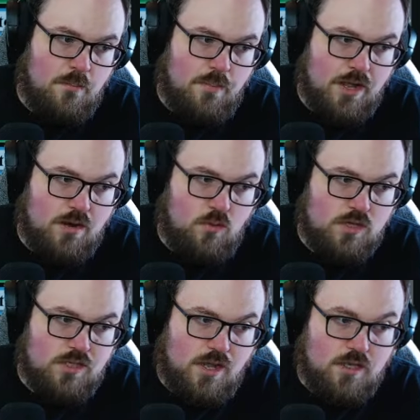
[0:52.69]
But
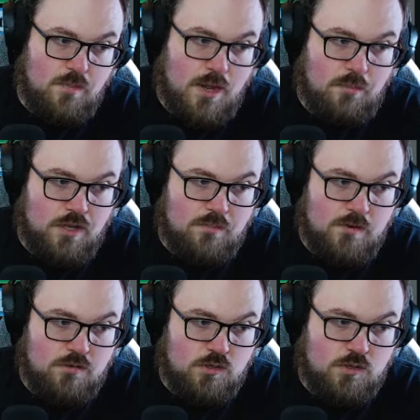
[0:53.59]
what's nice about Blood
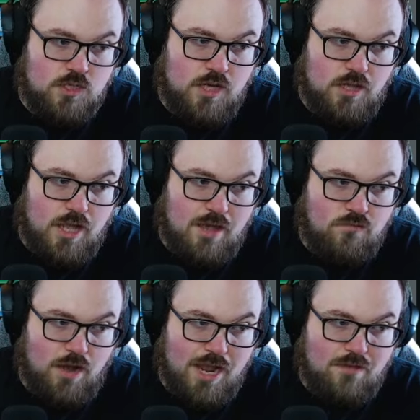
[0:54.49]
Moon is you still
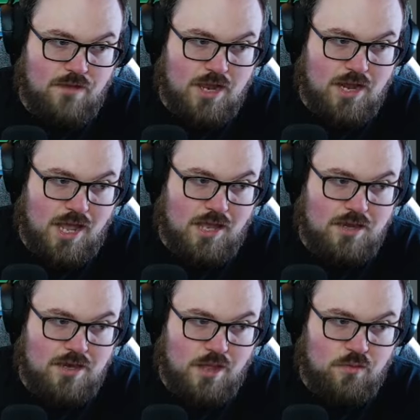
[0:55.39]
have Ragavan
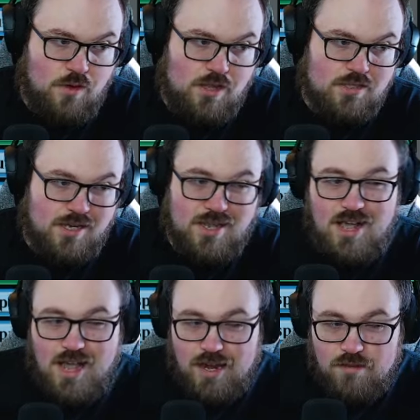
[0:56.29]
and Deathrite to
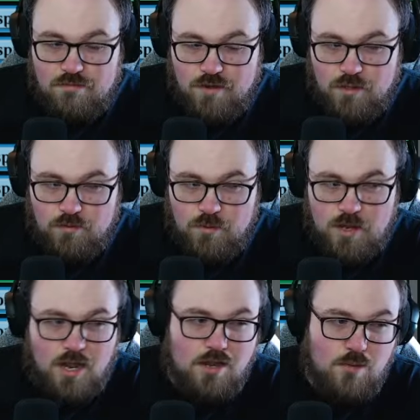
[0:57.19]
kind of fight through it,
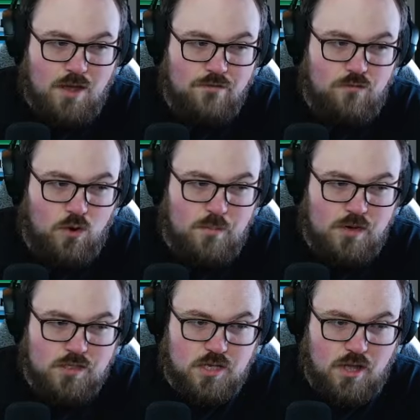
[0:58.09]
and you have four
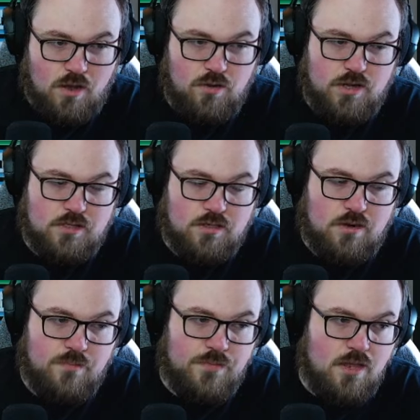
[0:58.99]
Pierce to counter it.
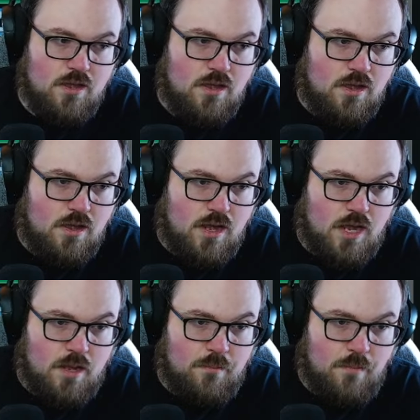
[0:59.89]
So
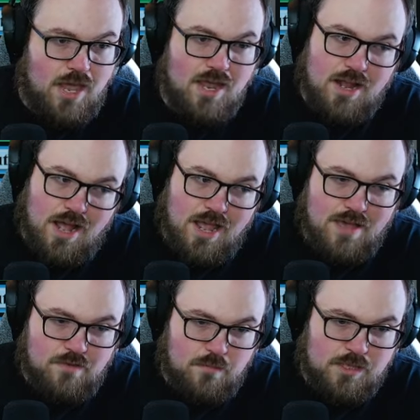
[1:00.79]
um, and I
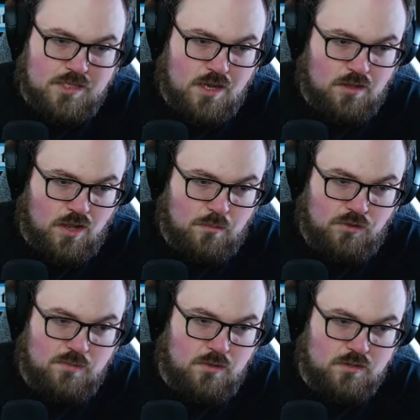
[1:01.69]
haven't been seeing a lot of
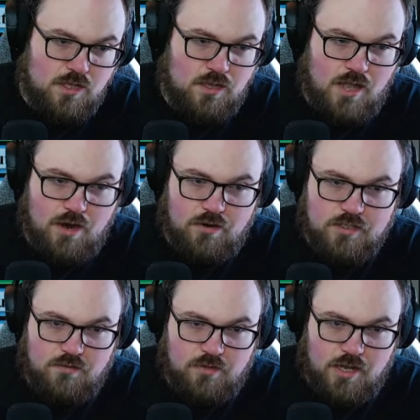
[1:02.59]
Blood Moons on the ladder
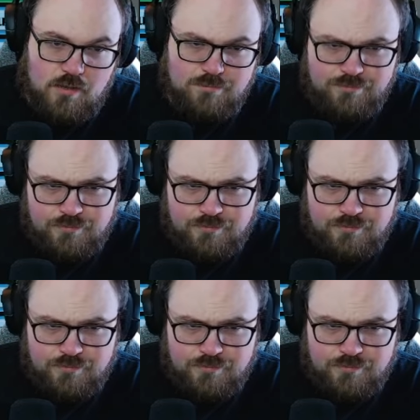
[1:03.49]
as of late.